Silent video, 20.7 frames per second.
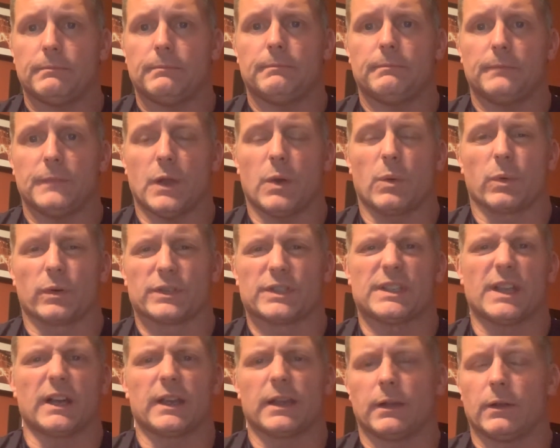we're
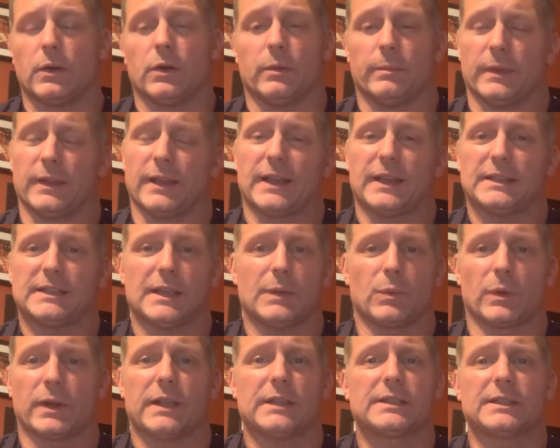stuck at home, but like I said,
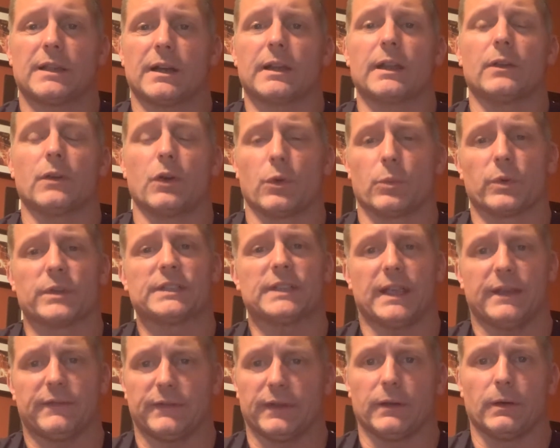we're not stuck at home, we're
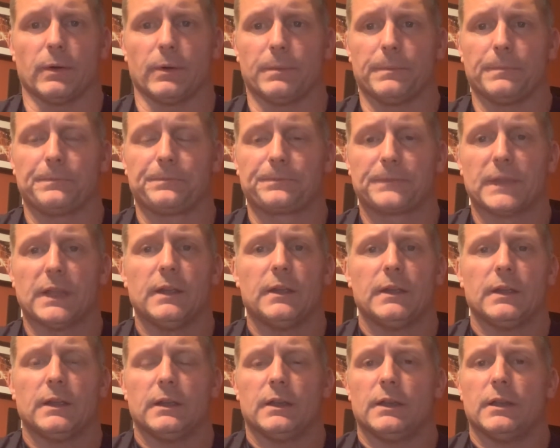safe at home.
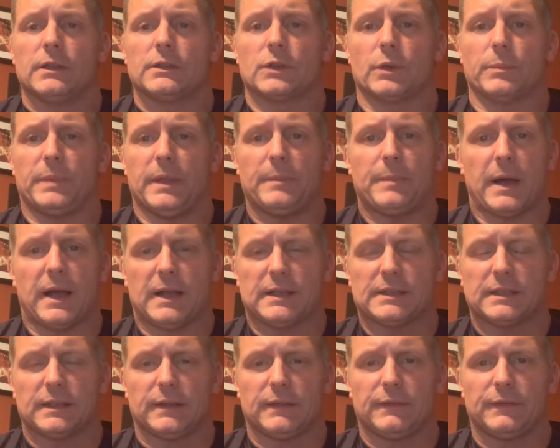So be
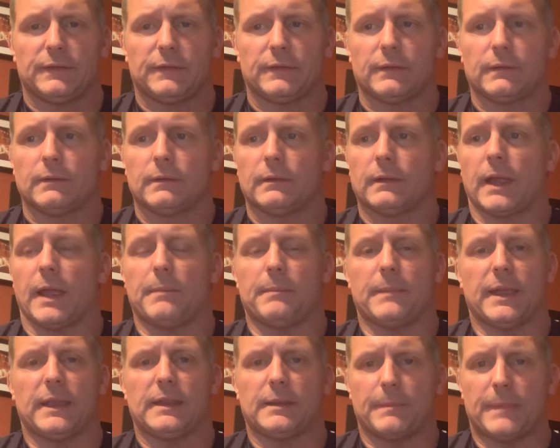positive, okay,
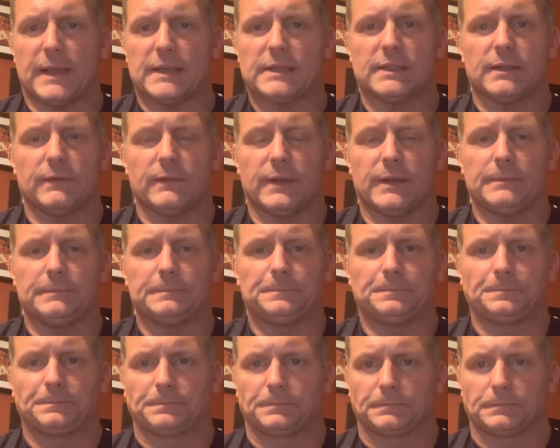make the best of it.
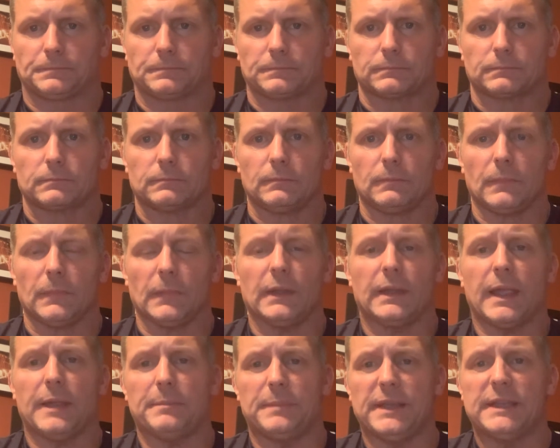
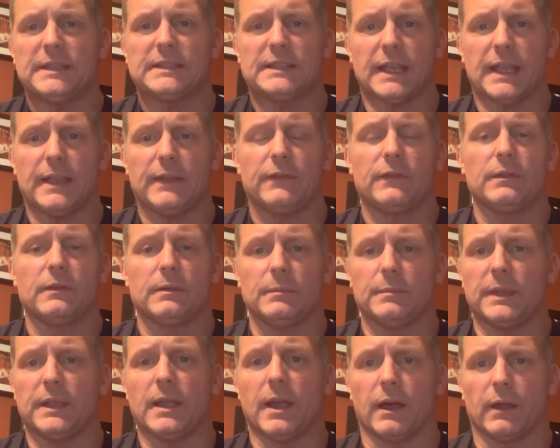Okay, be safe,
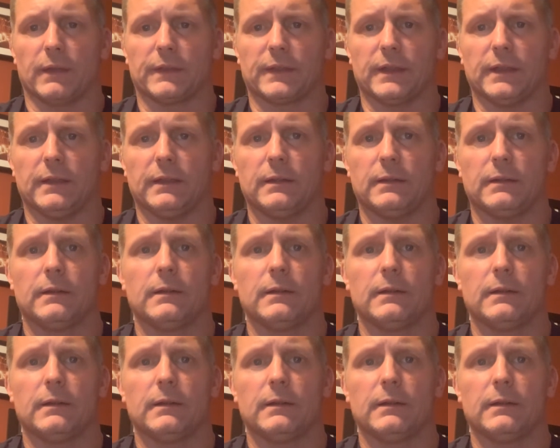be healthy.